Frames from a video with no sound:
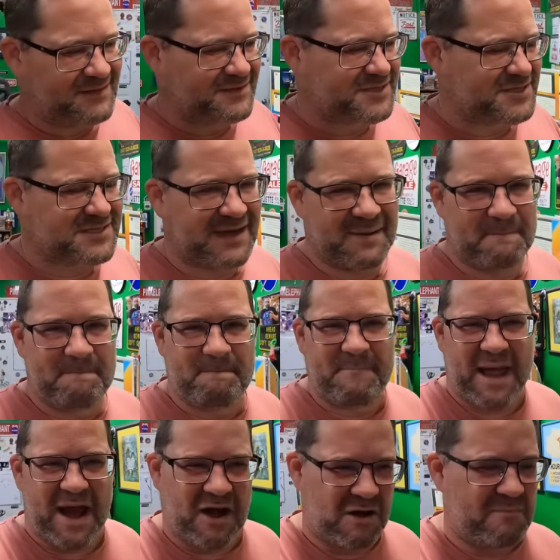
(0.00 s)
just like
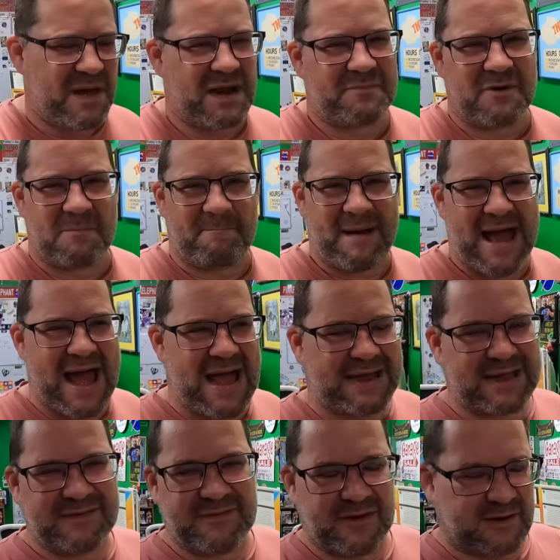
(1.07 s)
bare minimum
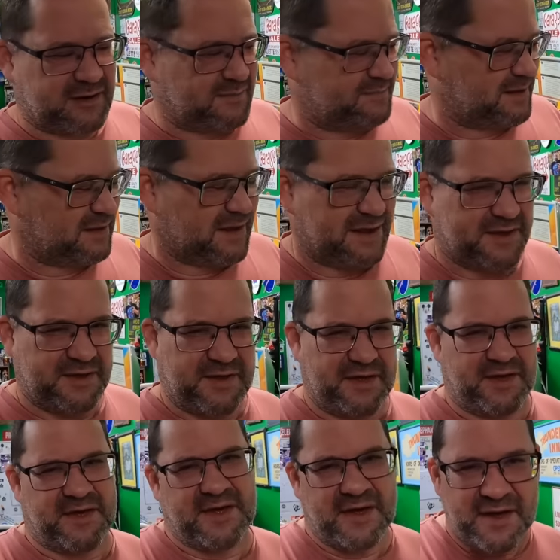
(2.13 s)
packing they're going to be like
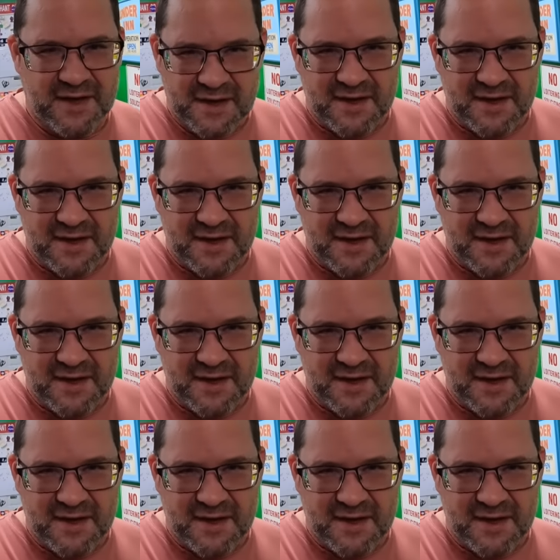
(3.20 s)
ugh